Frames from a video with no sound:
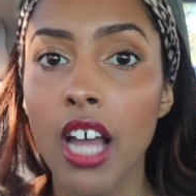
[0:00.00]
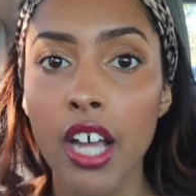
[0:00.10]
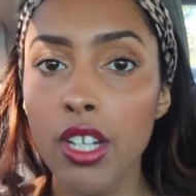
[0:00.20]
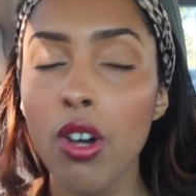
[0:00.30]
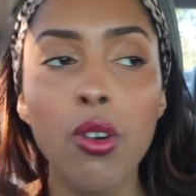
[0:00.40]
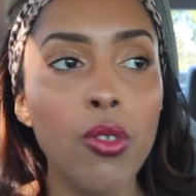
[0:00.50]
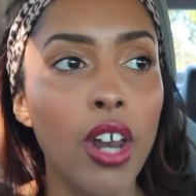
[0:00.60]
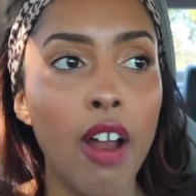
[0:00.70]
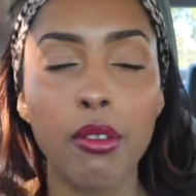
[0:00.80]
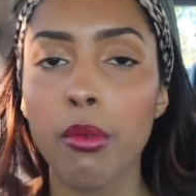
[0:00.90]
I know
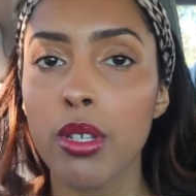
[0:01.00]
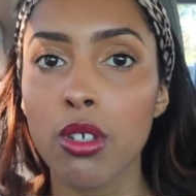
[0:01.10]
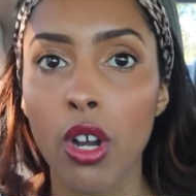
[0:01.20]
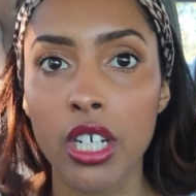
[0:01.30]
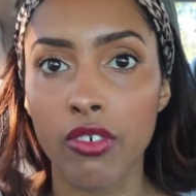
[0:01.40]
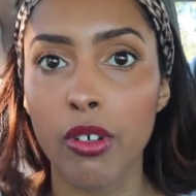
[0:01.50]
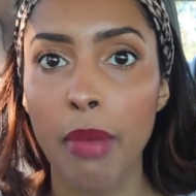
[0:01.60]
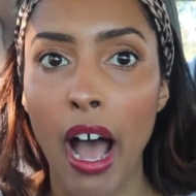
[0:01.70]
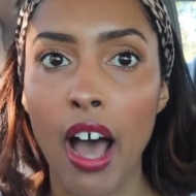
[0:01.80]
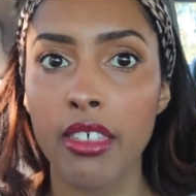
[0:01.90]
that everyone's on a different
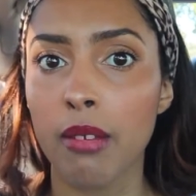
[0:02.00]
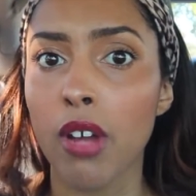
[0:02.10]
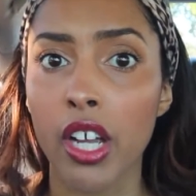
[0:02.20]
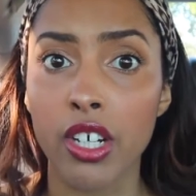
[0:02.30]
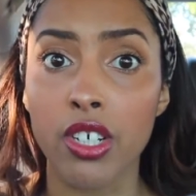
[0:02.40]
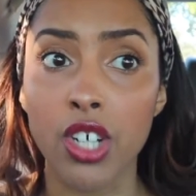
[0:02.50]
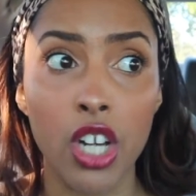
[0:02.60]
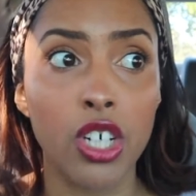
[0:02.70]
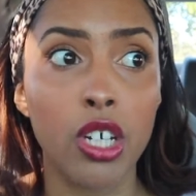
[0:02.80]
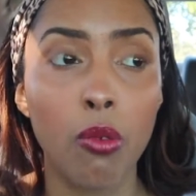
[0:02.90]
path. I'm not here to
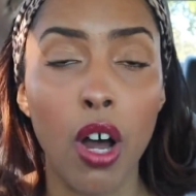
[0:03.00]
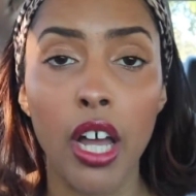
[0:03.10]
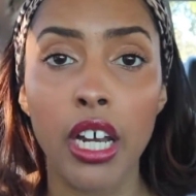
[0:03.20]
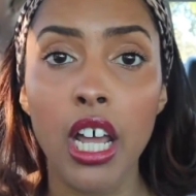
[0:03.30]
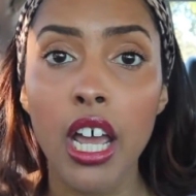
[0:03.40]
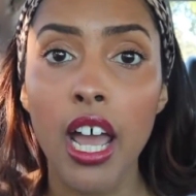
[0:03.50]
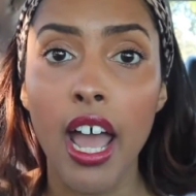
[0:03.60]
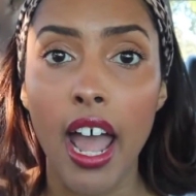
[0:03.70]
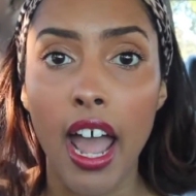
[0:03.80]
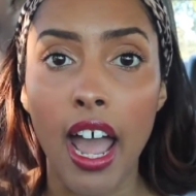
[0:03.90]
judge anyone,
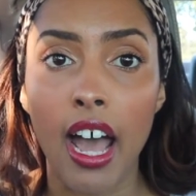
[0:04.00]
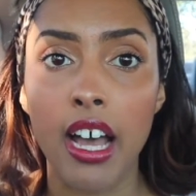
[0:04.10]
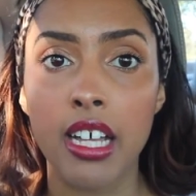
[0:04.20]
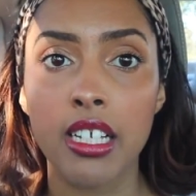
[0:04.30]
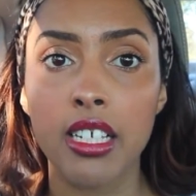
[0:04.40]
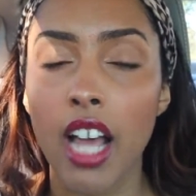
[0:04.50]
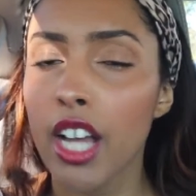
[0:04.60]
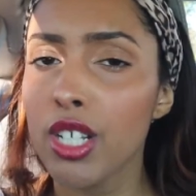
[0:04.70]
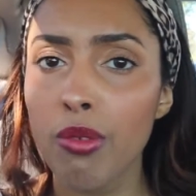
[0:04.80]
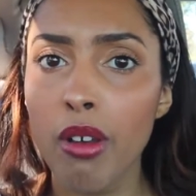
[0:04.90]
and
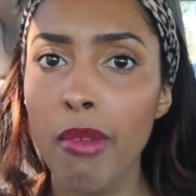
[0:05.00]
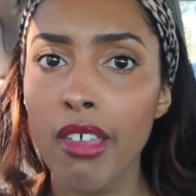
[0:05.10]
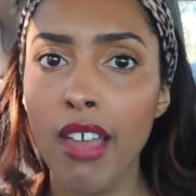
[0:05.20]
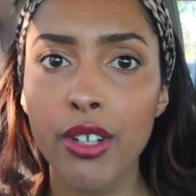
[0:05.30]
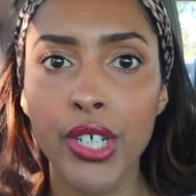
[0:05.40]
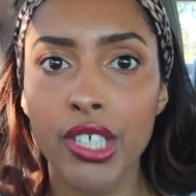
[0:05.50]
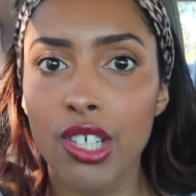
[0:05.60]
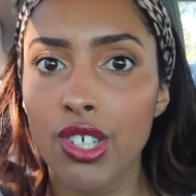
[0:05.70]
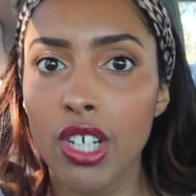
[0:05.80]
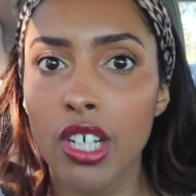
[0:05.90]
I just want to make that
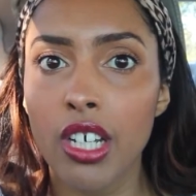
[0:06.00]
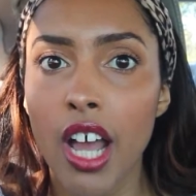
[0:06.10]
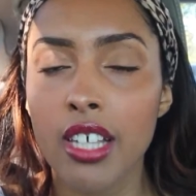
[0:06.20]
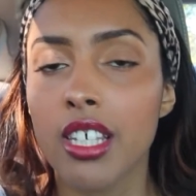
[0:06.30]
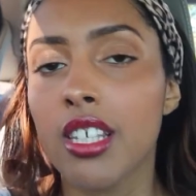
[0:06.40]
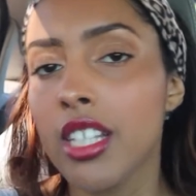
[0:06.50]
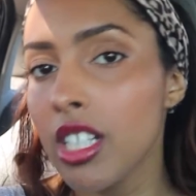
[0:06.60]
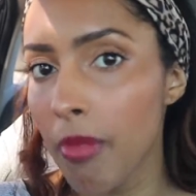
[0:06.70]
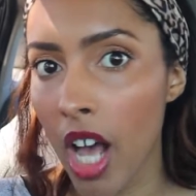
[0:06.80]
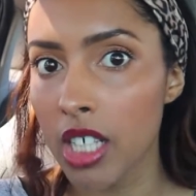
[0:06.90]
transition as easy
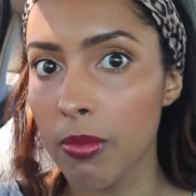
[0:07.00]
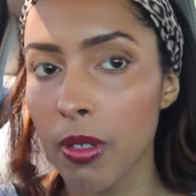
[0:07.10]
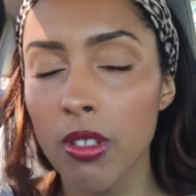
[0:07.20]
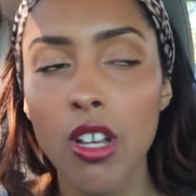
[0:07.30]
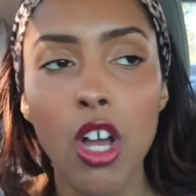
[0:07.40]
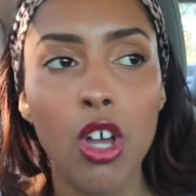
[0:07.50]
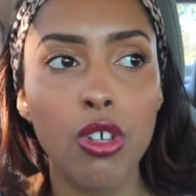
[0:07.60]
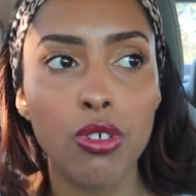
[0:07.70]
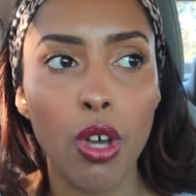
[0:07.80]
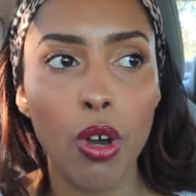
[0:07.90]
as possible.
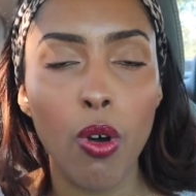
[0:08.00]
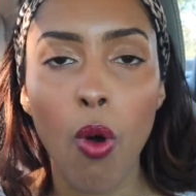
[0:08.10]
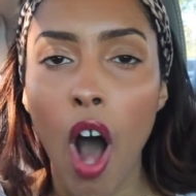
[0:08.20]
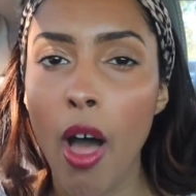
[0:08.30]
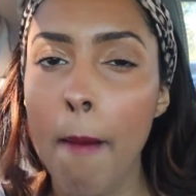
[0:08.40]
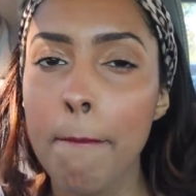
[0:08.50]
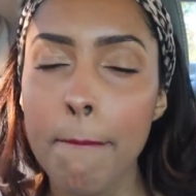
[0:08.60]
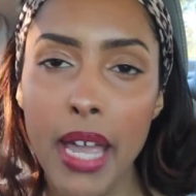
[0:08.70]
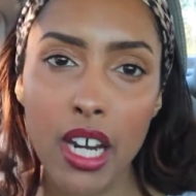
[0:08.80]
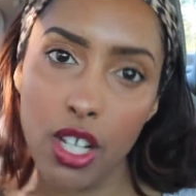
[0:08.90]
So a
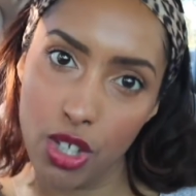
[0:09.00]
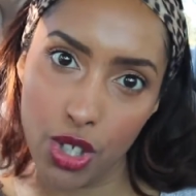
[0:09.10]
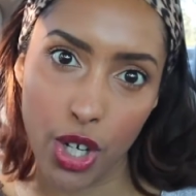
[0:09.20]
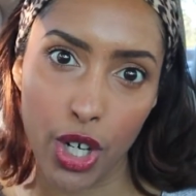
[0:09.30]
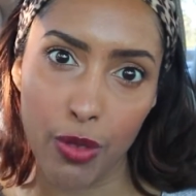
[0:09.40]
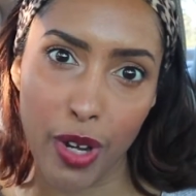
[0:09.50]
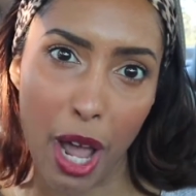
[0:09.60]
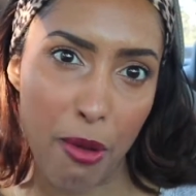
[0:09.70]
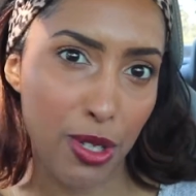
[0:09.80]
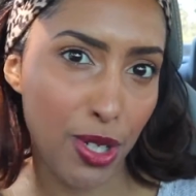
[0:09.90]
main concern when
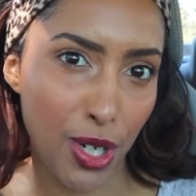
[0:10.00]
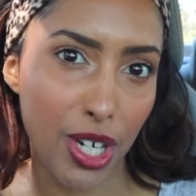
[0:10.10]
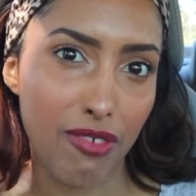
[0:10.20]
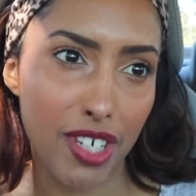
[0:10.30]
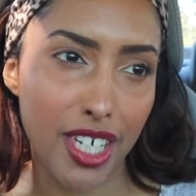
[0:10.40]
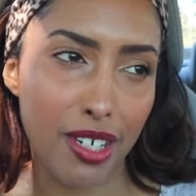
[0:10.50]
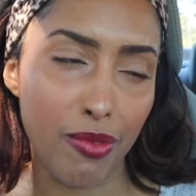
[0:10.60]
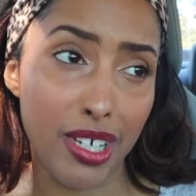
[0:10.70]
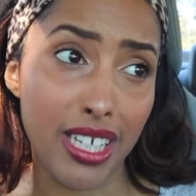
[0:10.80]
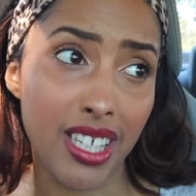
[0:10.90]
I was turning vegan
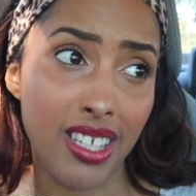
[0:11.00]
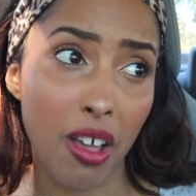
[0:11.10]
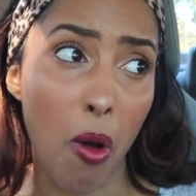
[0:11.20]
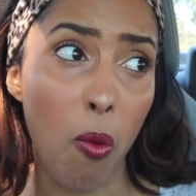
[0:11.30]
was,